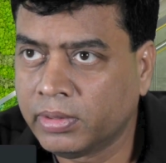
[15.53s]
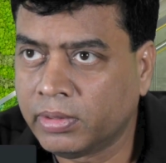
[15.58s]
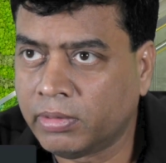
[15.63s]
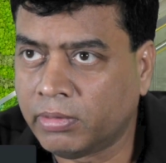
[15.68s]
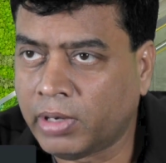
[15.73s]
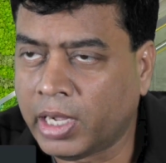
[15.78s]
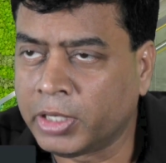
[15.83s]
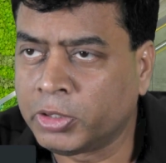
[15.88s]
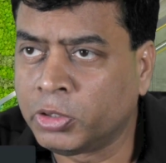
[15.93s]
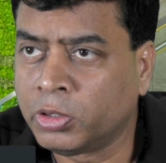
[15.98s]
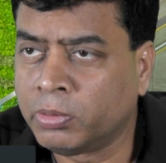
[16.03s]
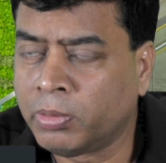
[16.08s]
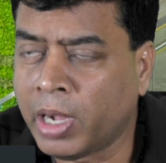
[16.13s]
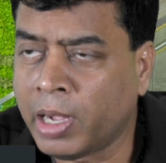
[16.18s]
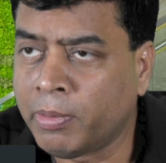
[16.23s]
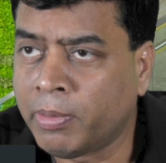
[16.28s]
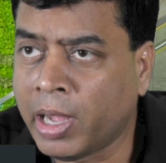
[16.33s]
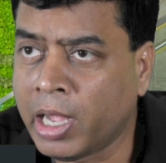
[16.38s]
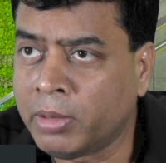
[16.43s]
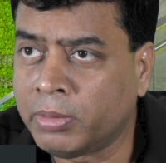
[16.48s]
Why go
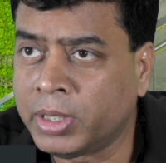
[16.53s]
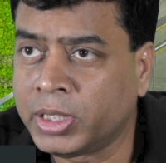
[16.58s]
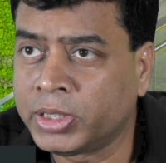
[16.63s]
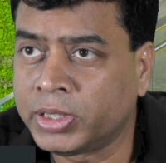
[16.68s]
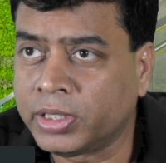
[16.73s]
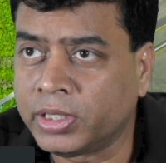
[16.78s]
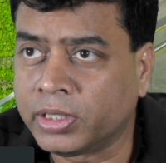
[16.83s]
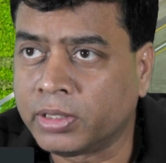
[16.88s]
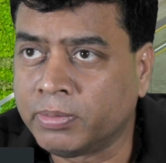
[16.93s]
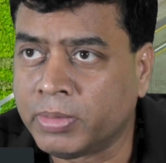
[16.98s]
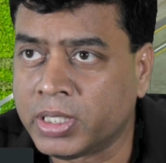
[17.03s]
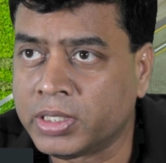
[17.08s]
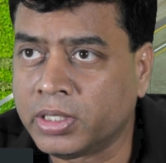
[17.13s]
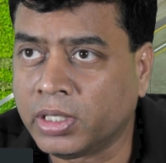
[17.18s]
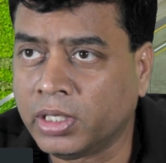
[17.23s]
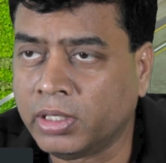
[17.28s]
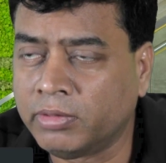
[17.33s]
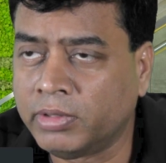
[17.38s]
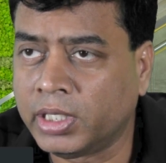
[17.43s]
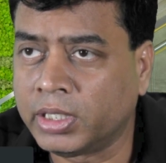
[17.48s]
biometric?
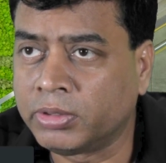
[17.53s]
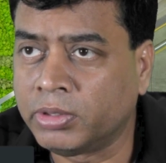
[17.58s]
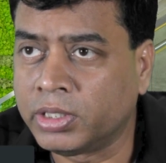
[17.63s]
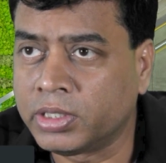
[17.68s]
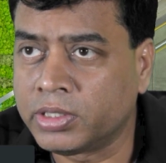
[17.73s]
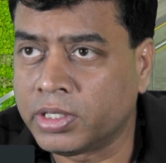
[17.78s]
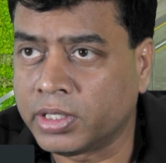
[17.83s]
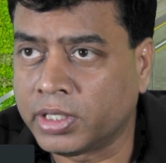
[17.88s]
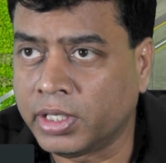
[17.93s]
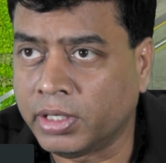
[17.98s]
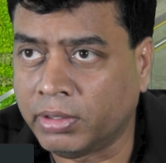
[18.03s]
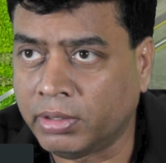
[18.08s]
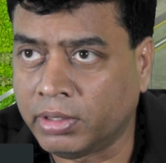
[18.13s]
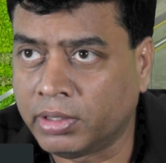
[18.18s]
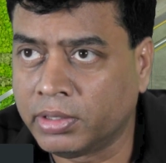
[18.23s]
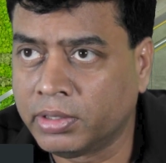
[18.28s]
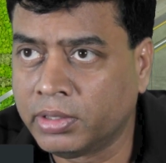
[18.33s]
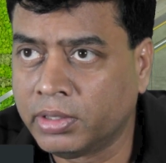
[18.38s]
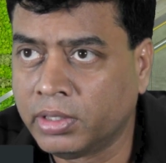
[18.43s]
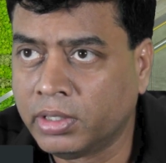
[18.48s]
Basically, we are going secured.
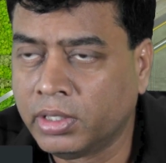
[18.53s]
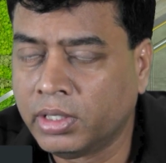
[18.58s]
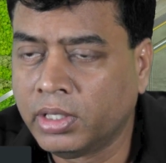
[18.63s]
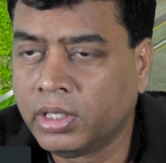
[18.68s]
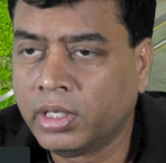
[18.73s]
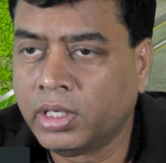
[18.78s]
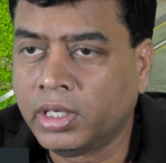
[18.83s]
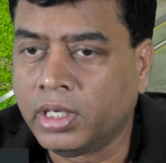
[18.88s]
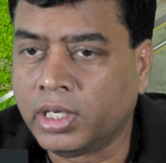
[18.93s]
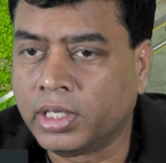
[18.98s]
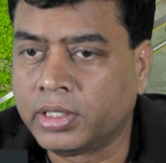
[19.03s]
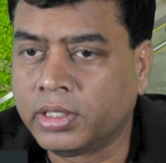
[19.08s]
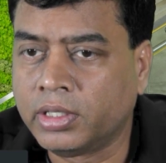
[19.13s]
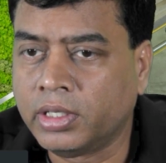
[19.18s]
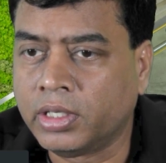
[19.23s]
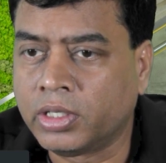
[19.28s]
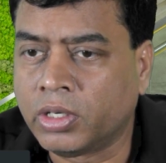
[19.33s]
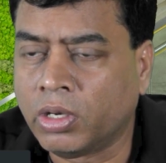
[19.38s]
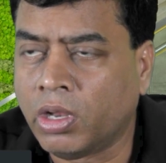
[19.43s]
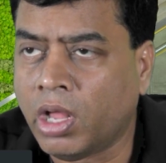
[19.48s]

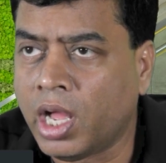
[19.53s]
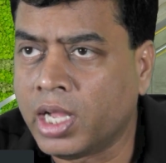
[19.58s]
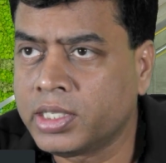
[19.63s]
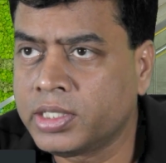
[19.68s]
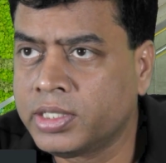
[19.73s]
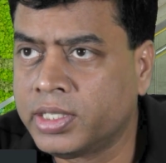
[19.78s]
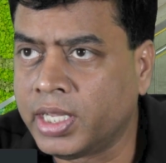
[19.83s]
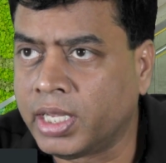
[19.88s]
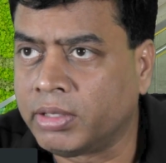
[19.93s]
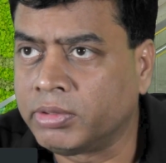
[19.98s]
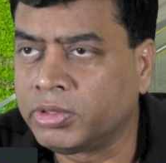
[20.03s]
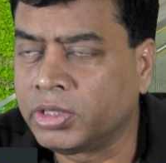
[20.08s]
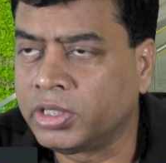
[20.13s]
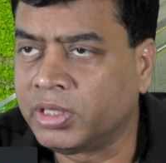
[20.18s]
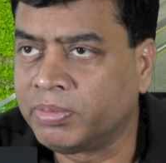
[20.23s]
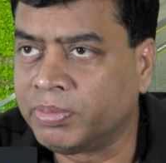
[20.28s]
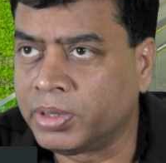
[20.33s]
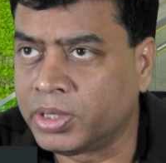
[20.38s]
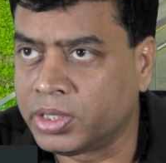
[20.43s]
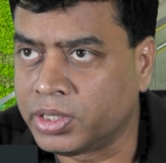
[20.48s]
It locks down to
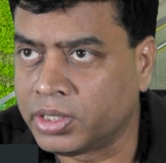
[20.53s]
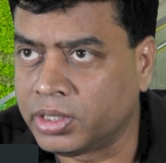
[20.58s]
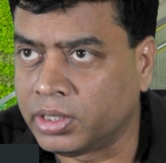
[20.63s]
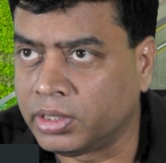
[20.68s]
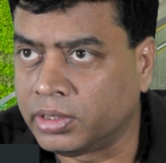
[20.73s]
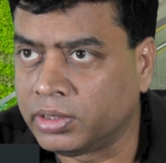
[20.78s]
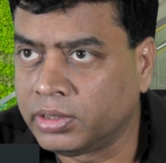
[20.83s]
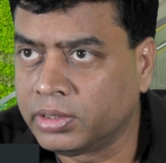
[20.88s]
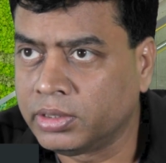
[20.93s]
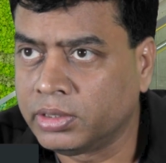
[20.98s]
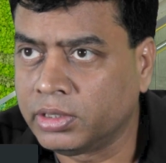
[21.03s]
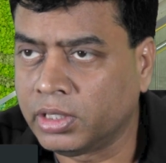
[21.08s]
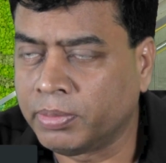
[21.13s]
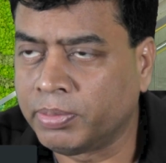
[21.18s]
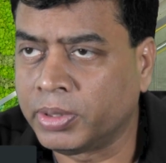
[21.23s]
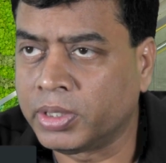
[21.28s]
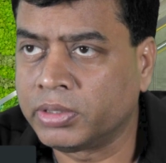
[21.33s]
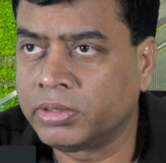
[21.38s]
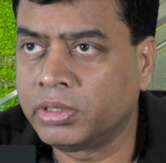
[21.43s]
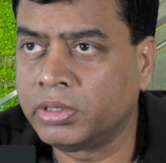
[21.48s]
the person
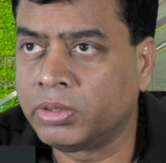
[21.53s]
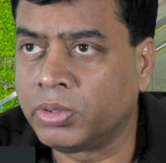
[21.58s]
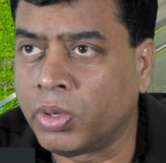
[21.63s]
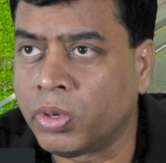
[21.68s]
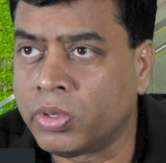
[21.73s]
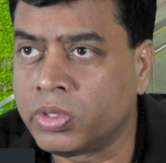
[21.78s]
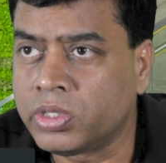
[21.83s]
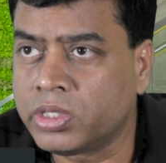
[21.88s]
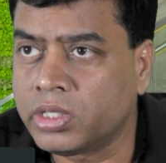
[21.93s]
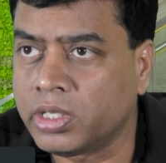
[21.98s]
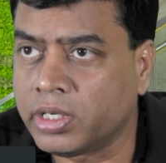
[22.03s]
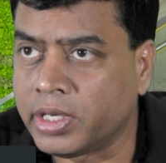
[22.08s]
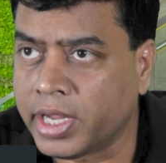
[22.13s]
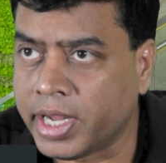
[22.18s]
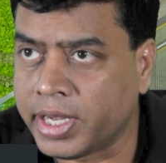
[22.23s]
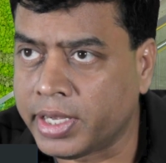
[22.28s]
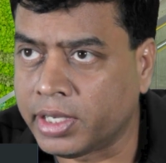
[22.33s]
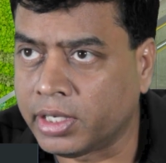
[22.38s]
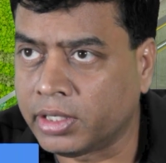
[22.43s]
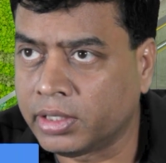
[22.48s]
who owns the
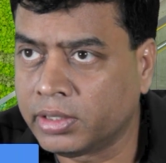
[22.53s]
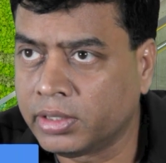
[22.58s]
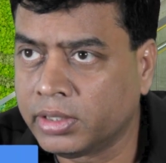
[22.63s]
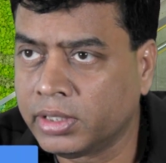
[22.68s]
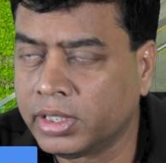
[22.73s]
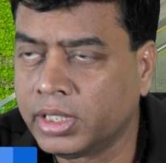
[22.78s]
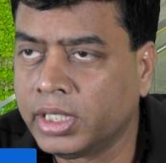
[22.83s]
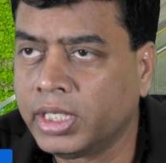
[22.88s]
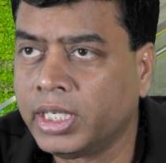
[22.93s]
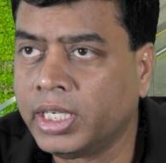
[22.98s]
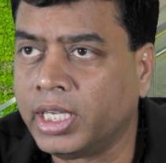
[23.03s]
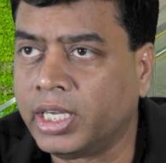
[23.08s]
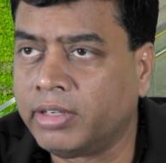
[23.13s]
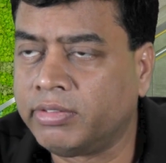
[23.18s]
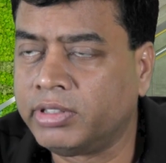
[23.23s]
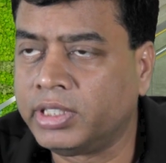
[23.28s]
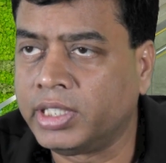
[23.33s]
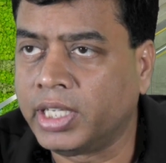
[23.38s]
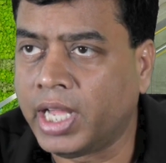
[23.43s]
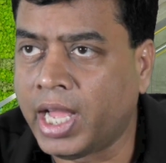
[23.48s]
data.
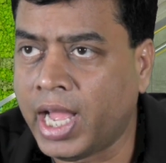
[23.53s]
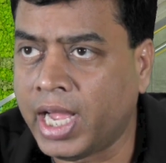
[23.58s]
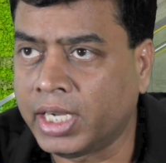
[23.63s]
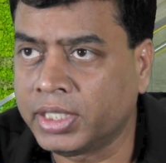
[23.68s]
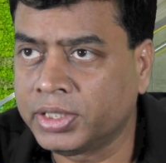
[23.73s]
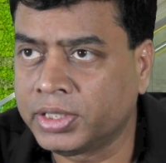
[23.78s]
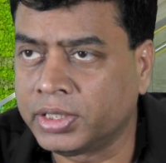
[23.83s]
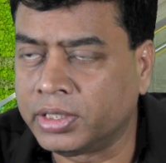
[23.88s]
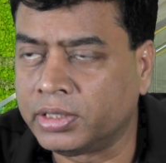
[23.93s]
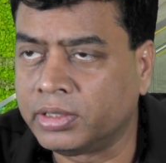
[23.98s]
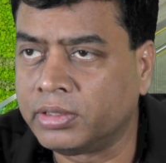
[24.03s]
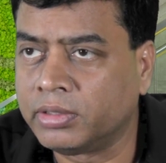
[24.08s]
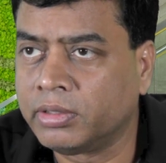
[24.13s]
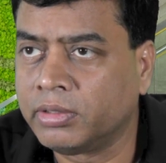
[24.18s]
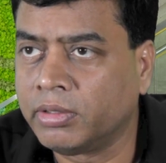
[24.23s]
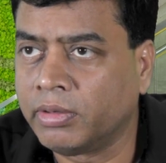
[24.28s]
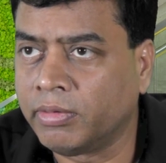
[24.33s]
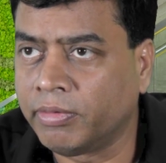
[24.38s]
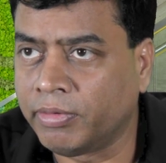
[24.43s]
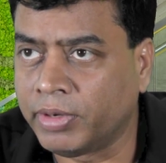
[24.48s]
Every action
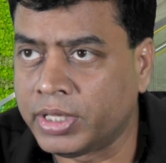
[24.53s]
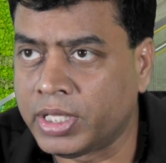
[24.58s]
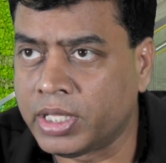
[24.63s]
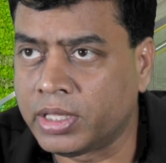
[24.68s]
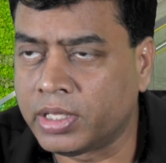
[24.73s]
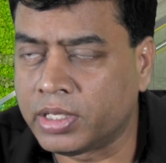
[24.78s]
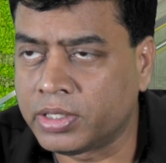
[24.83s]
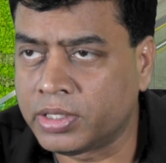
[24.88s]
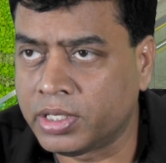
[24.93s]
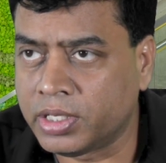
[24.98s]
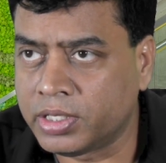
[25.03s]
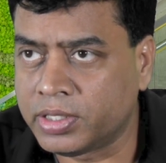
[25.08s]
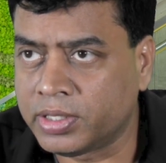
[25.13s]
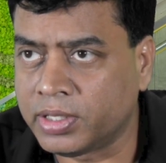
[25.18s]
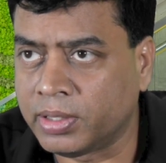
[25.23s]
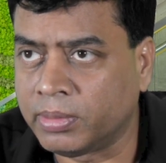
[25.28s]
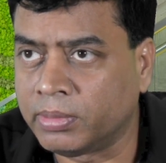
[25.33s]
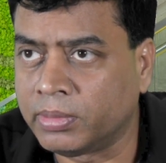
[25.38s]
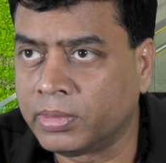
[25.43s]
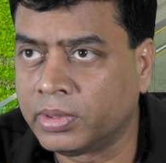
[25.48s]
within the
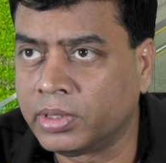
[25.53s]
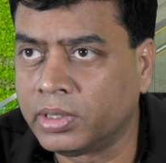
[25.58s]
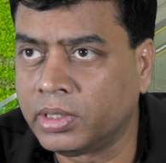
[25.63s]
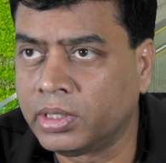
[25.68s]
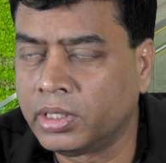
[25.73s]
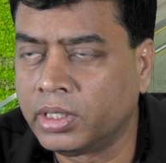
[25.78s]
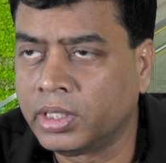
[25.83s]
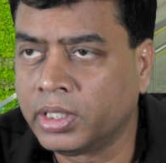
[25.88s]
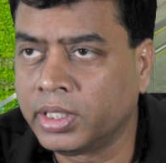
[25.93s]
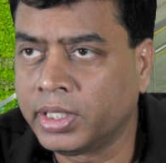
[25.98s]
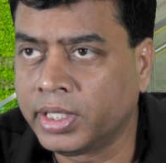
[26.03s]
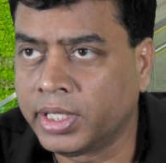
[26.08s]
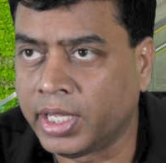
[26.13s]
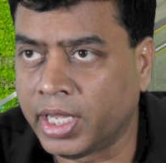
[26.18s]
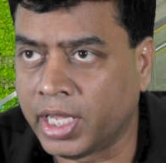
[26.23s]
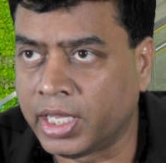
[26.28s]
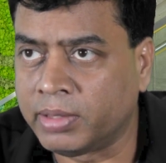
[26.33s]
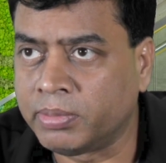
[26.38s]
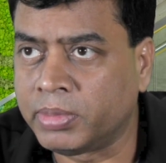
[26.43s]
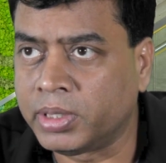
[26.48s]
system
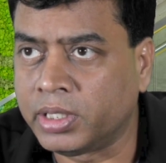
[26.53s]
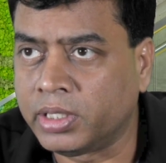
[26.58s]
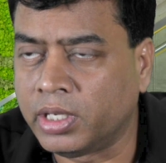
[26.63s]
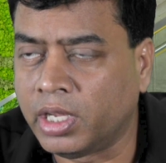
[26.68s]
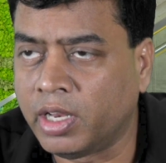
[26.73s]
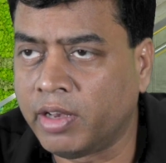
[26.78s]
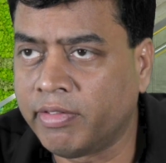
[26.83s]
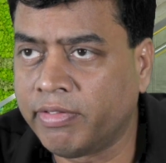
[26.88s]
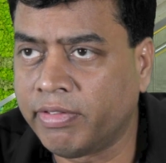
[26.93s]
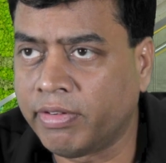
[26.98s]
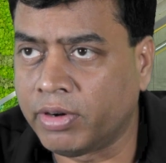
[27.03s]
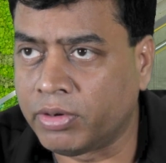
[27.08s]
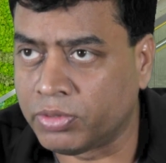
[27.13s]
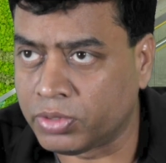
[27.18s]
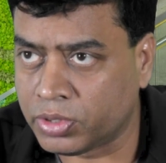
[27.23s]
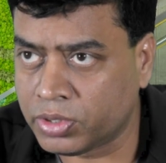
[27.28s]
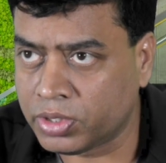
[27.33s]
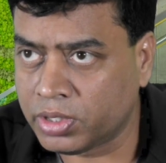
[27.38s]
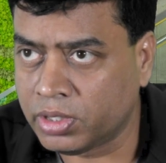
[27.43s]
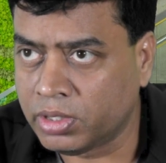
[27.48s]
can be
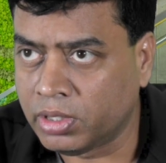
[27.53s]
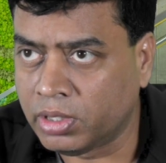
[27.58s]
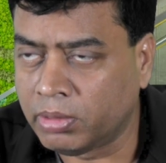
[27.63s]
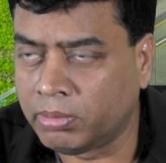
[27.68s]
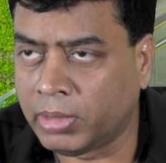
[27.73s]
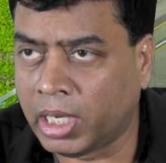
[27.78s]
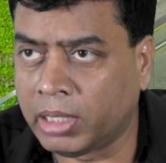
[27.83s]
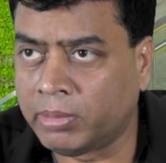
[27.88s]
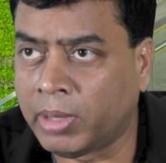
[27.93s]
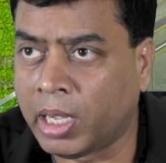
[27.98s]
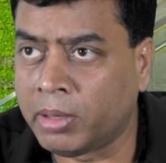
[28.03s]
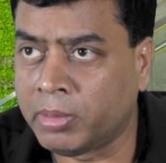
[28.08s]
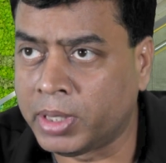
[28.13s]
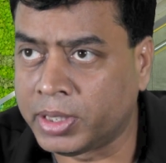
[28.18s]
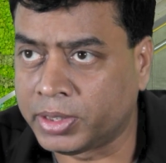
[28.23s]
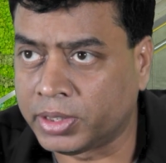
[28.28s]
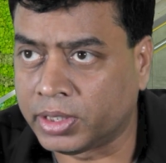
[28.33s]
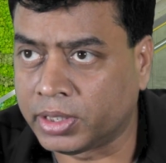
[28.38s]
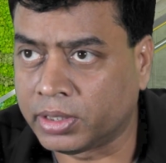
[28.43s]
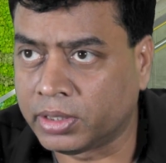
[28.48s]
enforced by
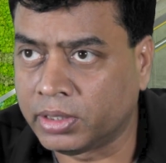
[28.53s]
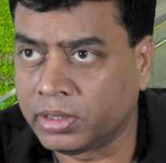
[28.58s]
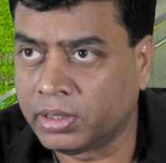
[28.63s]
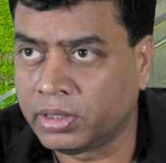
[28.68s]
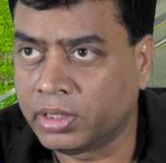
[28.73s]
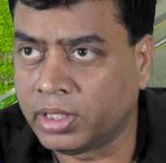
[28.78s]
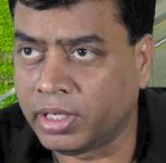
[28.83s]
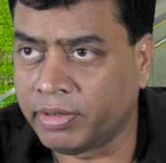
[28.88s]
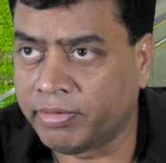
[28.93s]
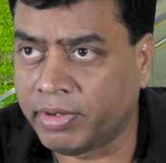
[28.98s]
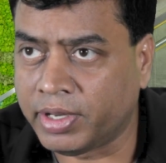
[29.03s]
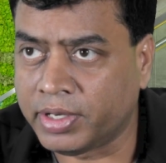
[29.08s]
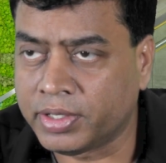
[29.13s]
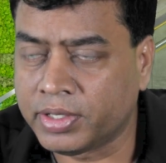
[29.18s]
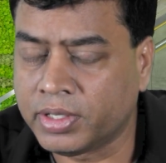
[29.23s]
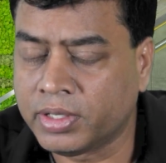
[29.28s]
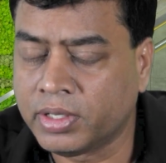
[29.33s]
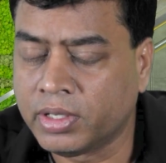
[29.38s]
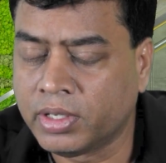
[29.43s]
biometric event.